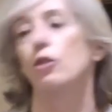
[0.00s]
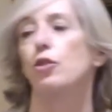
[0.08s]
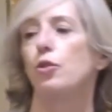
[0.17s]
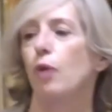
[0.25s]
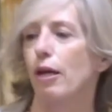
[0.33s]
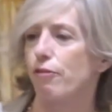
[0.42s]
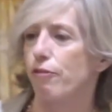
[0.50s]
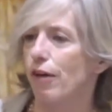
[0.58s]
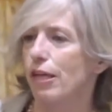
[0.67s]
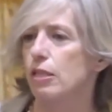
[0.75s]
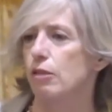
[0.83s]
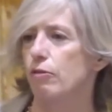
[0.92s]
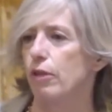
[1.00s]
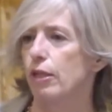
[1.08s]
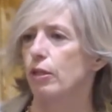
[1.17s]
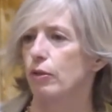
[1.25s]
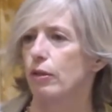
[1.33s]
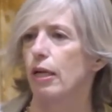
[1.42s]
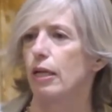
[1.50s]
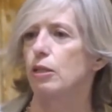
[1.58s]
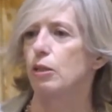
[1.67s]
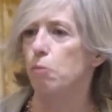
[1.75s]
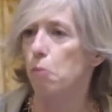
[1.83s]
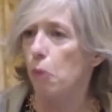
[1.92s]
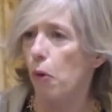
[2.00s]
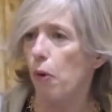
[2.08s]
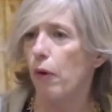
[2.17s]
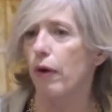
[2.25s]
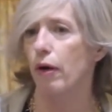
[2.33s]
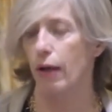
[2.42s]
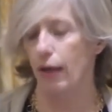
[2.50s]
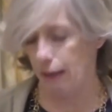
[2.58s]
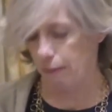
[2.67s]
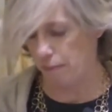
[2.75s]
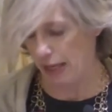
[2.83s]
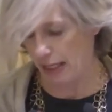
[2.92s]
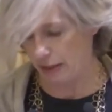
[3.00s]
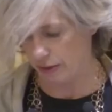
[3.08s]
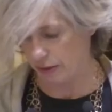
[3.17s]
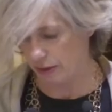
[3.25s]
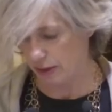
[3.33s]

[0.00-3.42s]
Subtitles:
to effectively connect more and better